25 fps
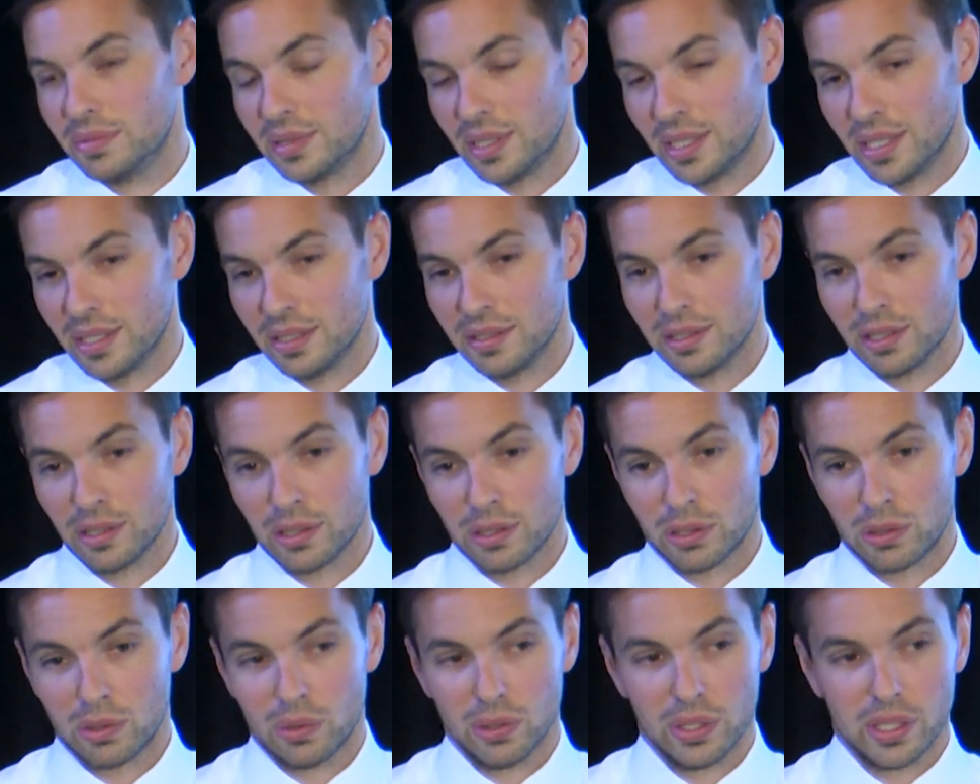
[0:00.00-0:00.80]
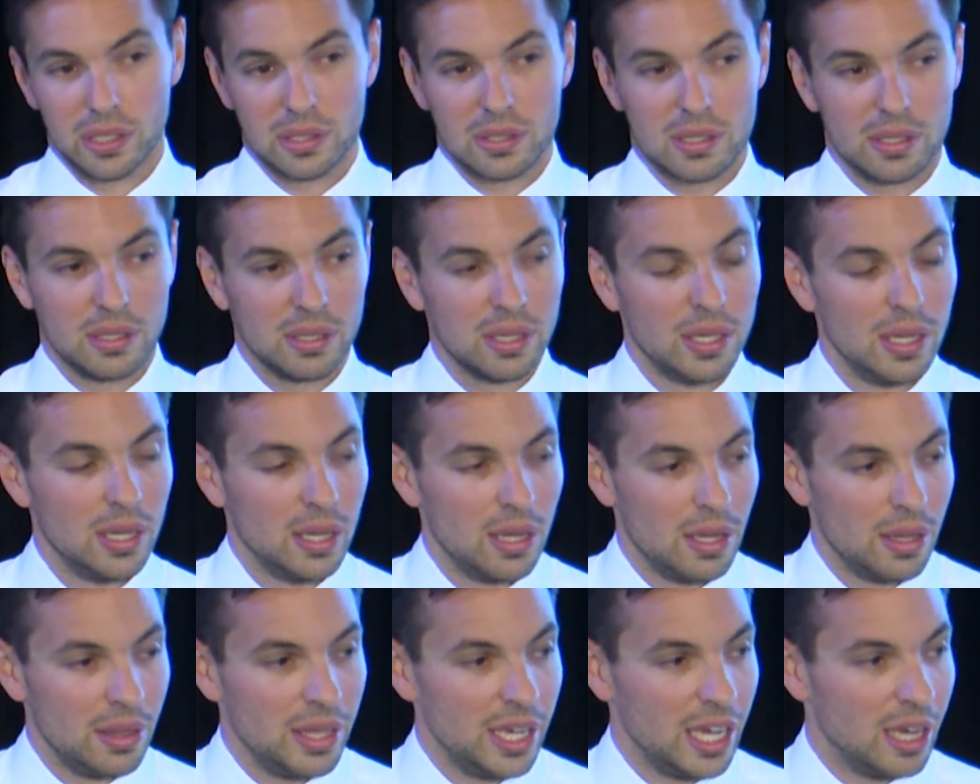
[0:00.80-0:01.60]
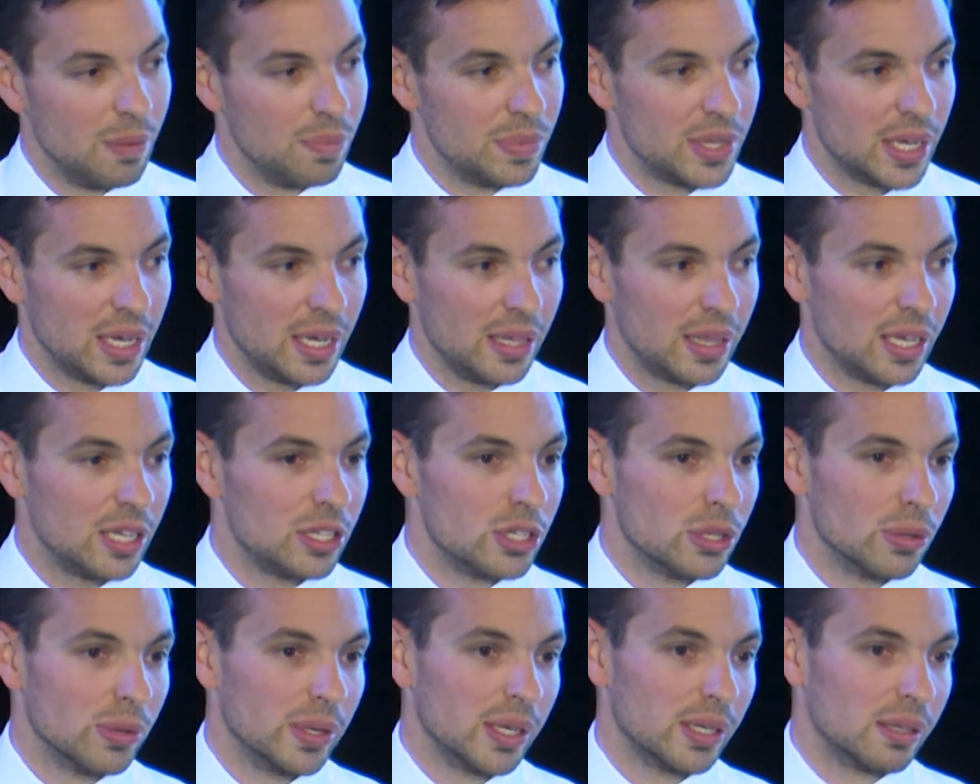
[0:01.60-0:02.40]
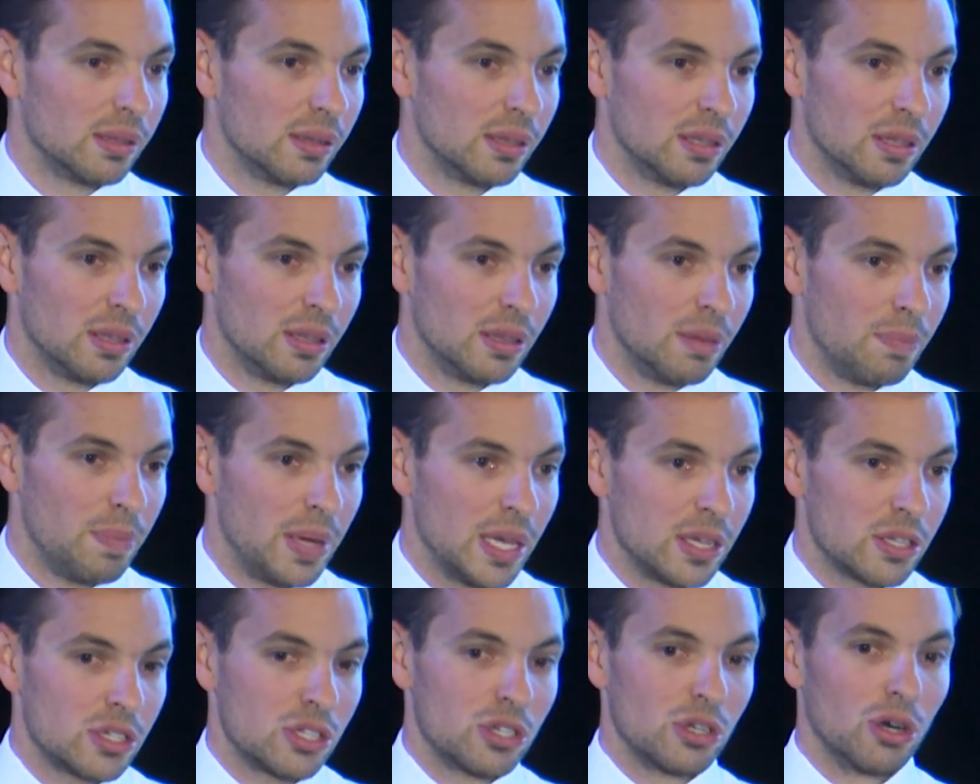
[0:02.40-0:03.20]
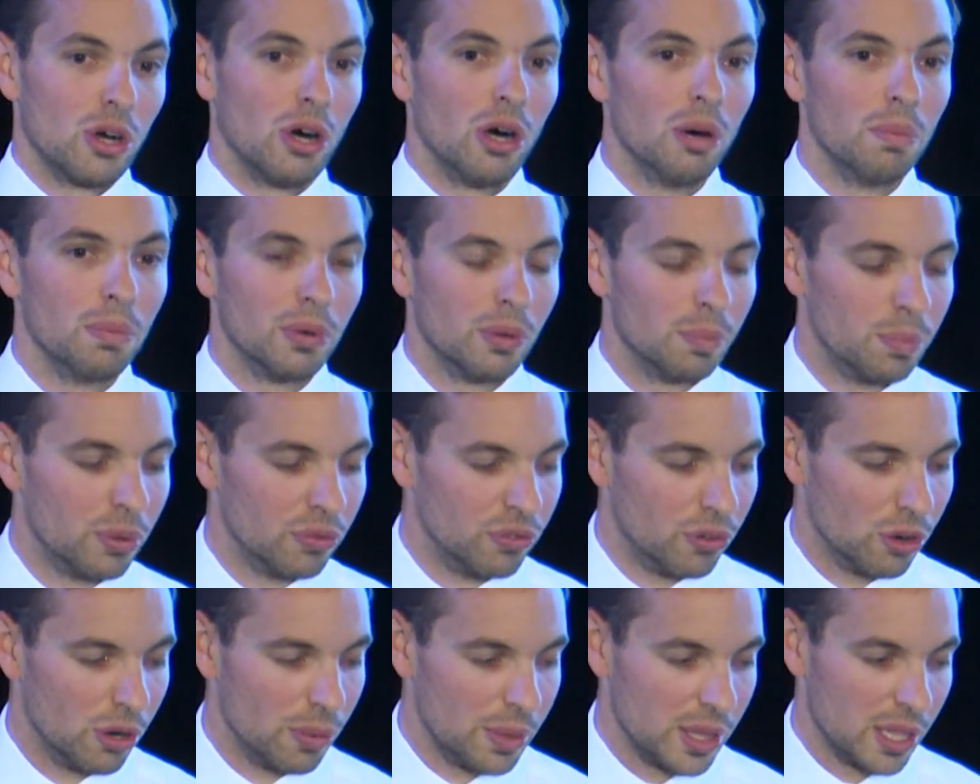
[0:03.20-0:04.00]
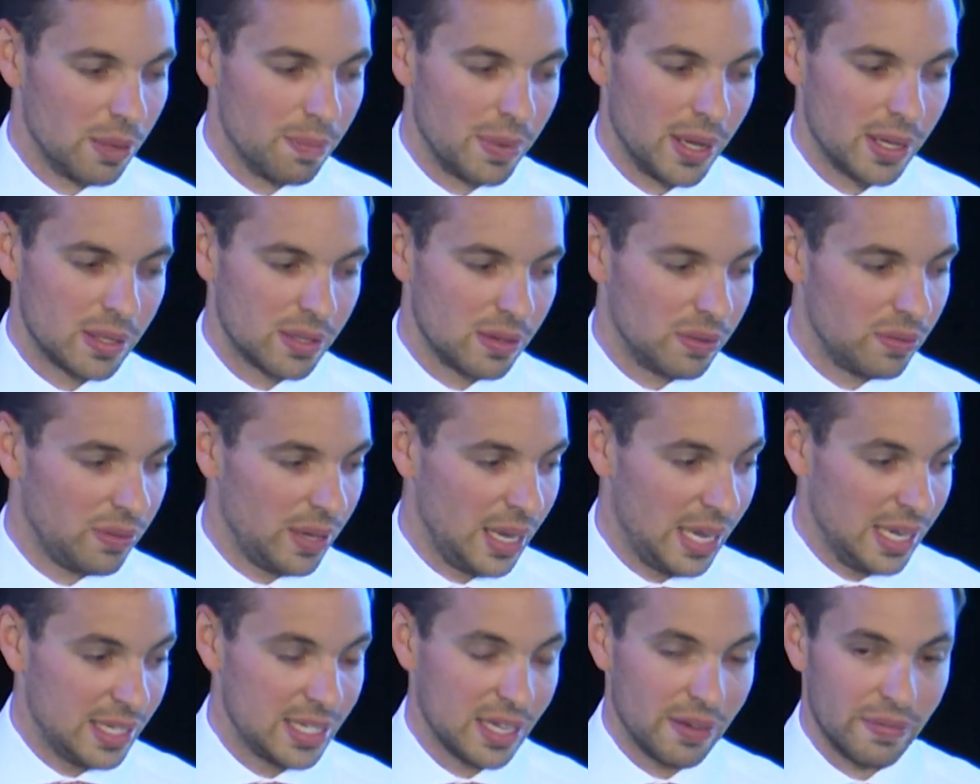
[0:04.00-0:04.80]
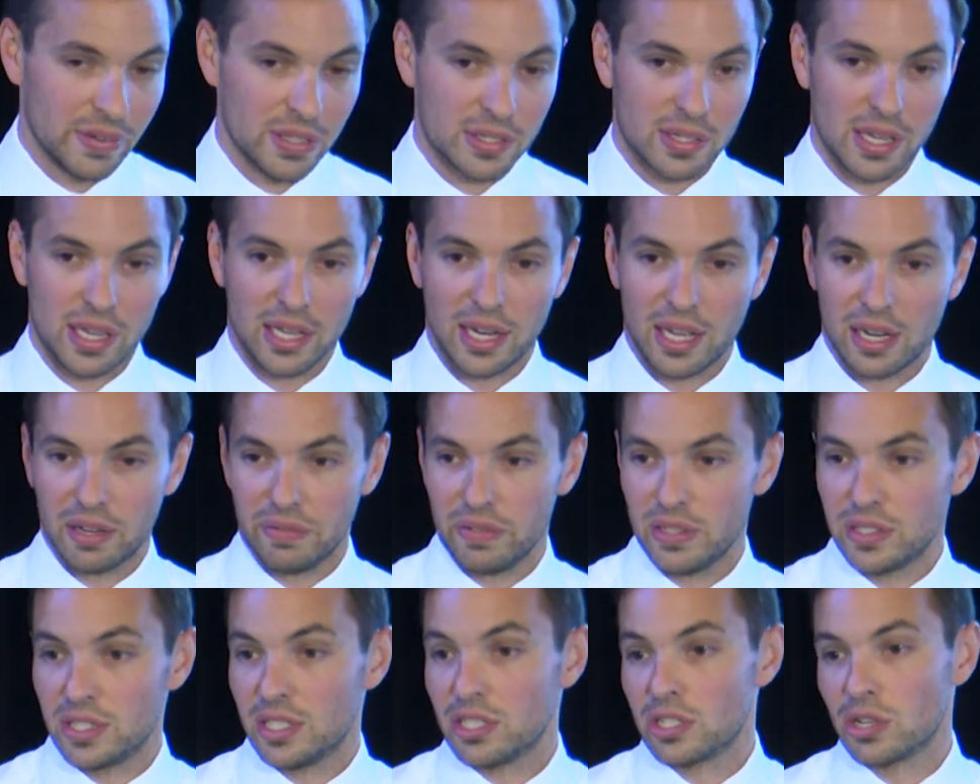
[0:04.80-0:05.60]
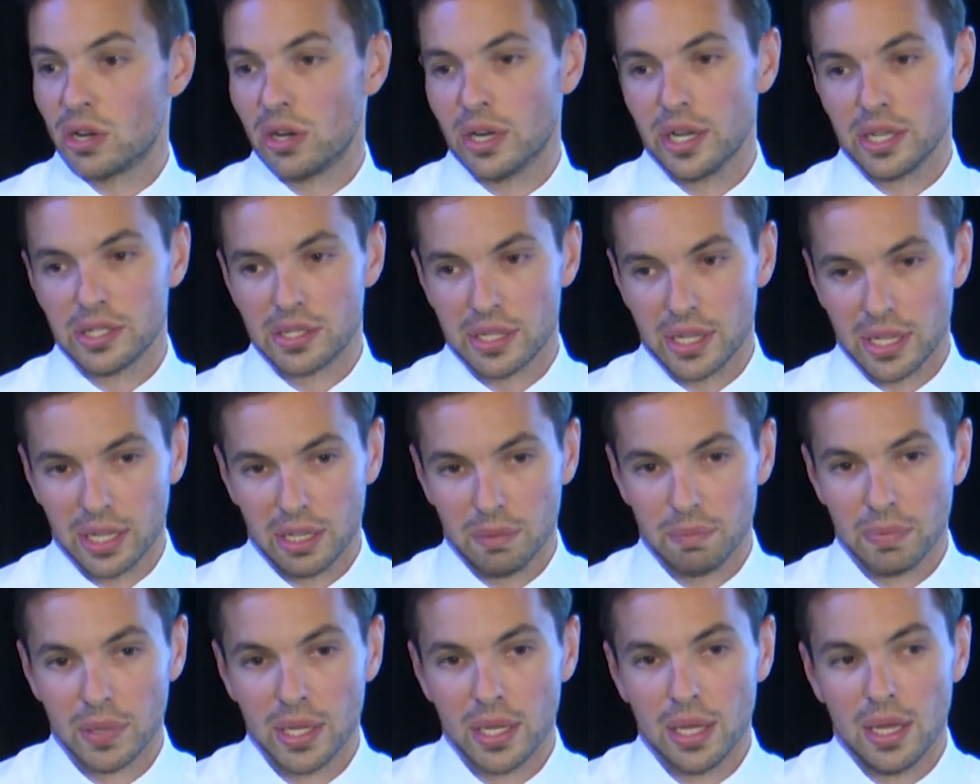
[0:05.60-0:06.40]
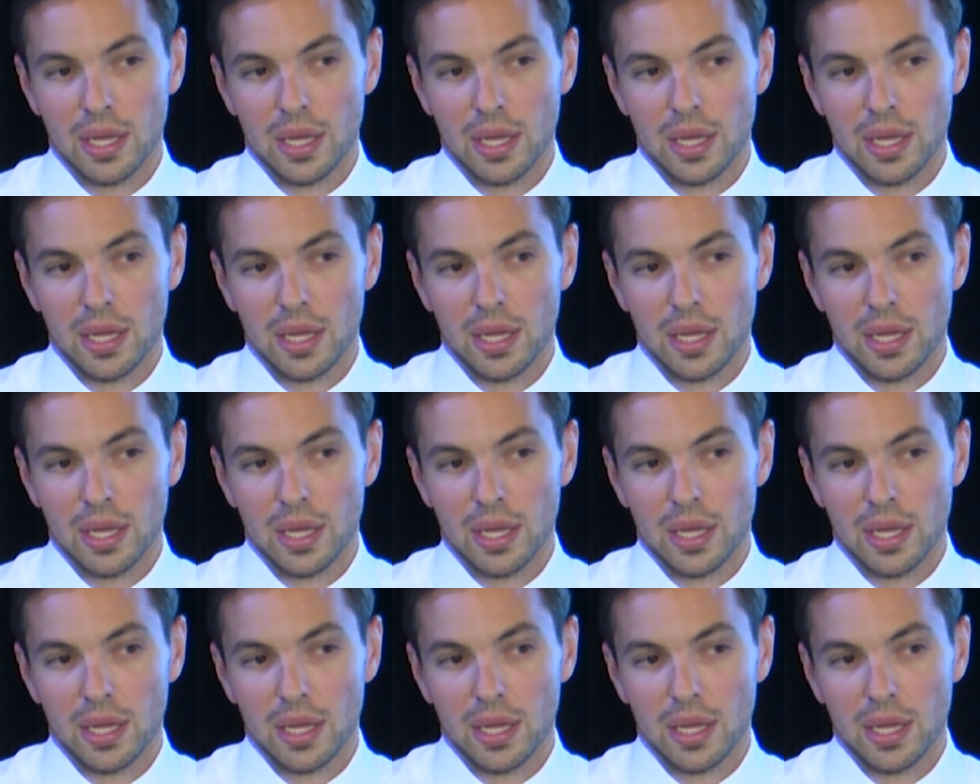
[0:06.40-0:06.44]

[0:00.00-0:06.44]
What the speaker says: And according to the MD, they're doing the best job or performing the best he's ever seen out of his entire team.